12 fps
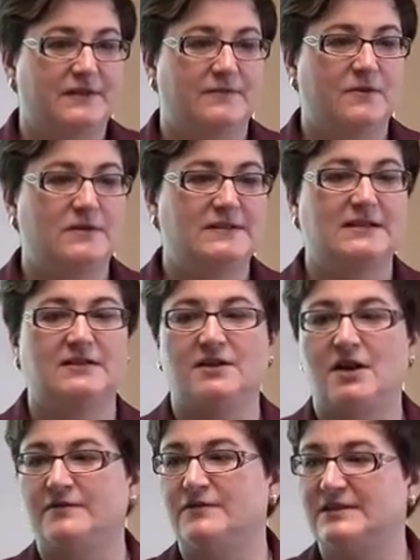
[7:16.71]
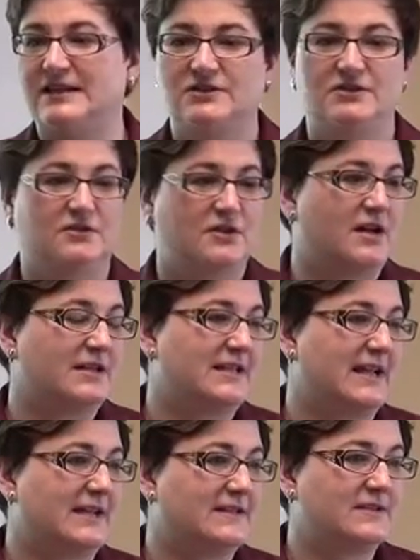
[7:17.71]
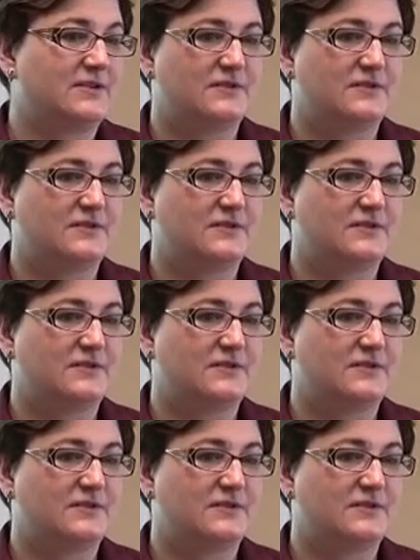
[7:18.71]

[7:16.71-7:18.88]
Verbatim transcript: Of course, in the conversational context,